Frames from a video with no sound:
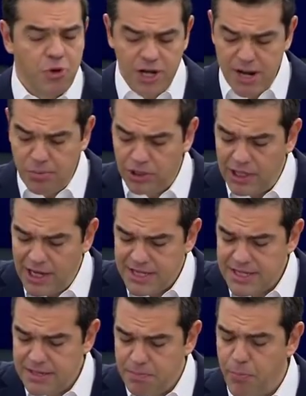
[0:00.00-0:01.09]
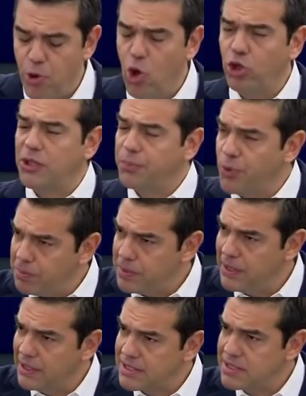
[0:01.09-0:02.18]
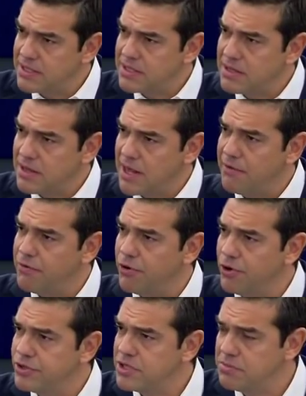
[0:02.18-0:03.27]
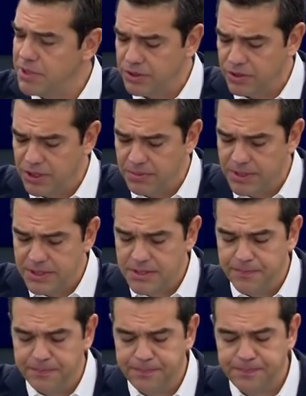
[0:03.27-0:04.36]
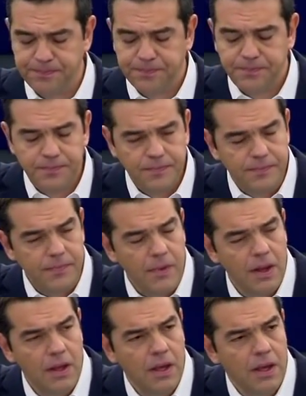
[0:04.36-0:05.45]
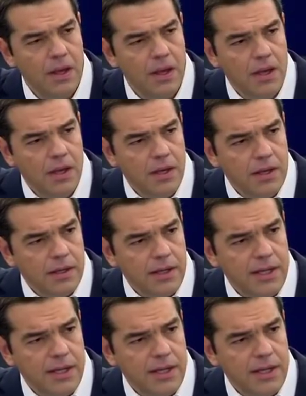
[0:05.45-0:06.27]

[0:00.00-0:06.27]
This is an agreement which could be a model for solving other issues in our area.